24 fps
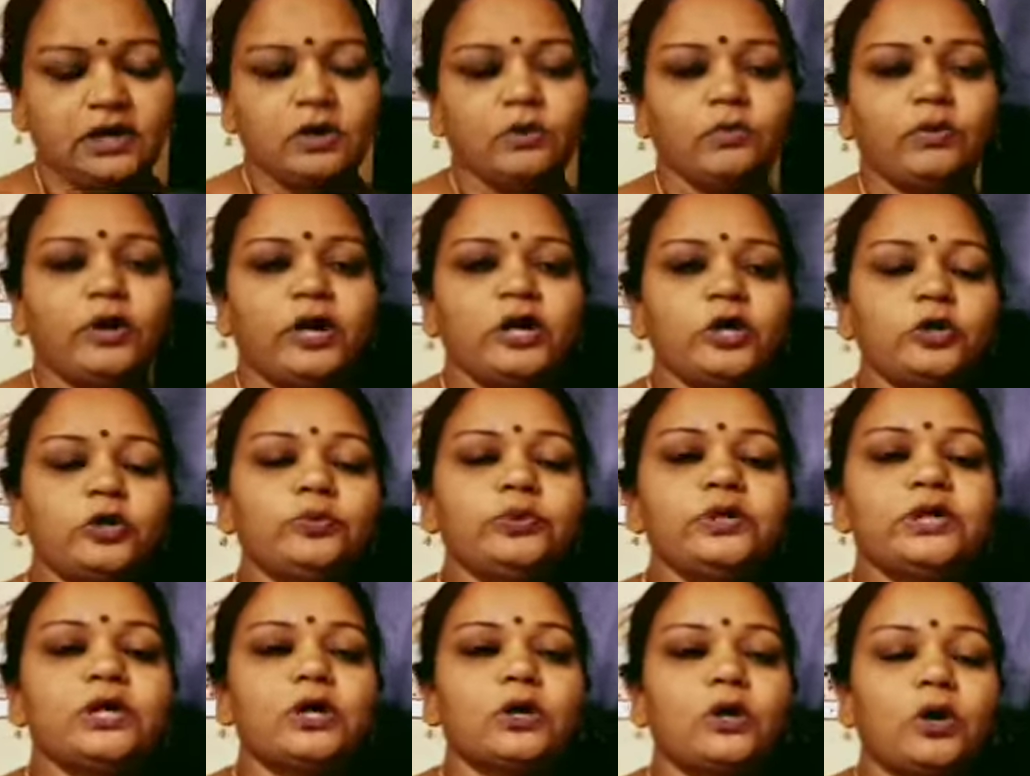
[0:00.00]
Why do
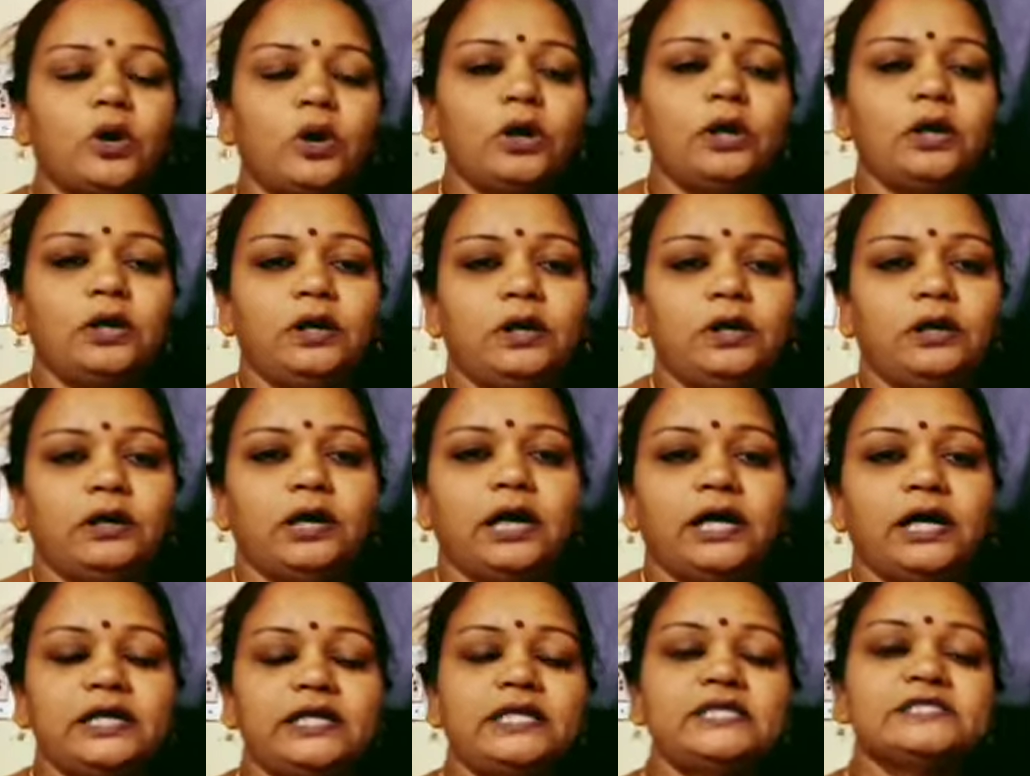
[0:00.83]
we call
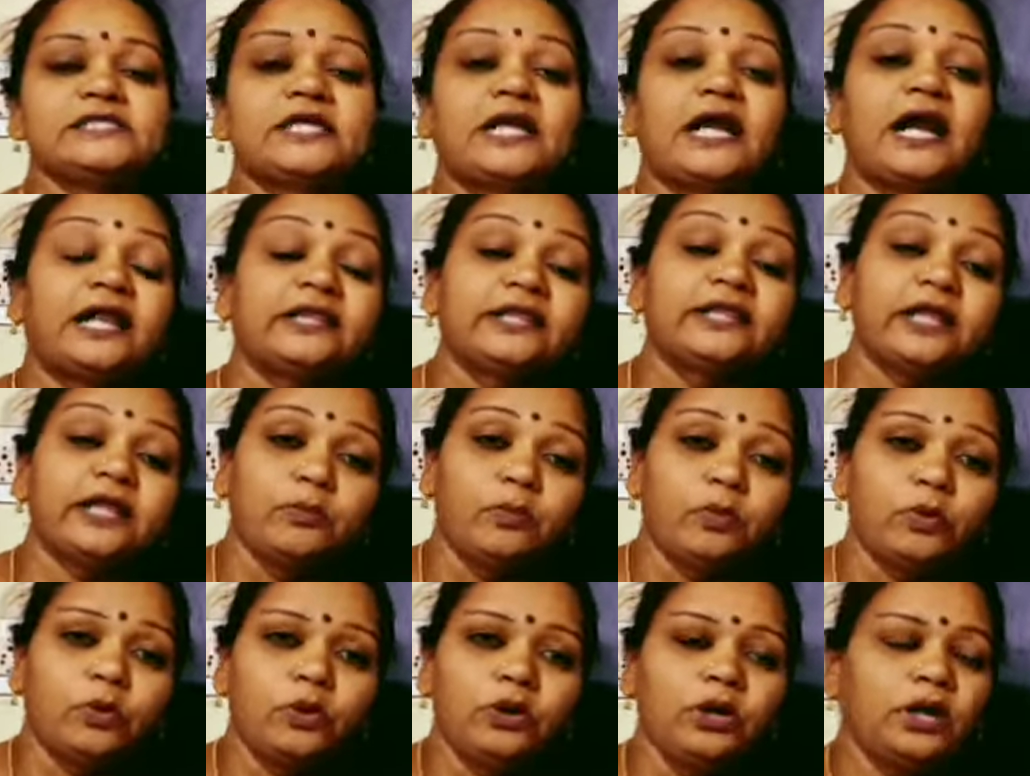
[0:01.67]
it is another
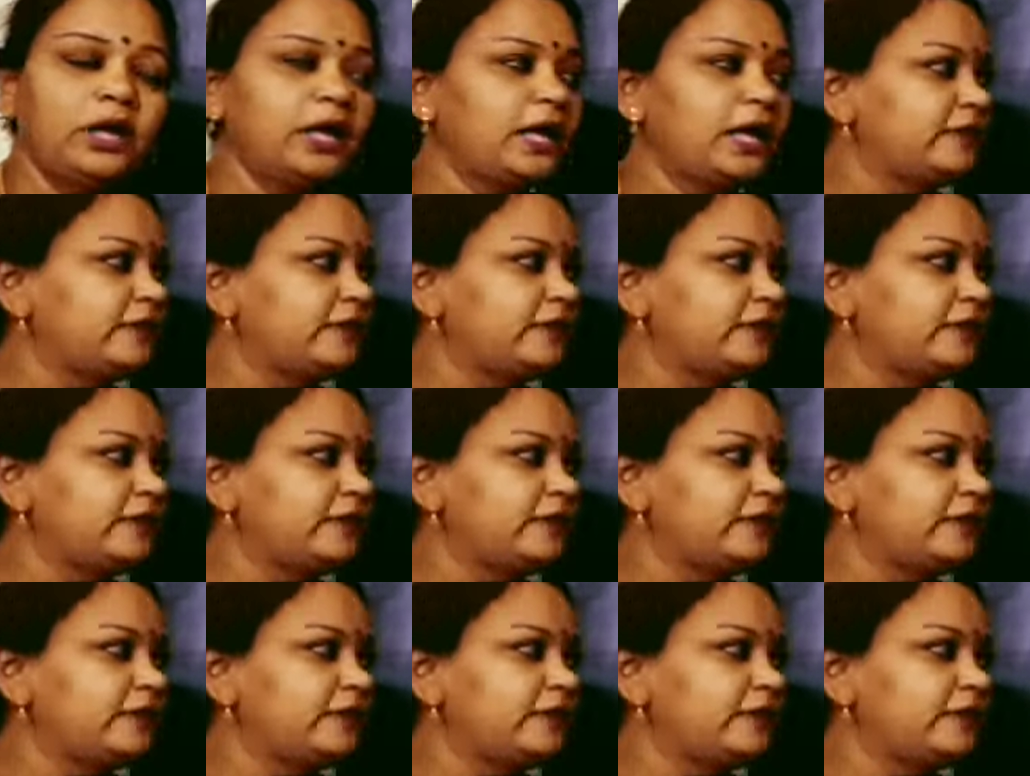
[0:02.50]
mode?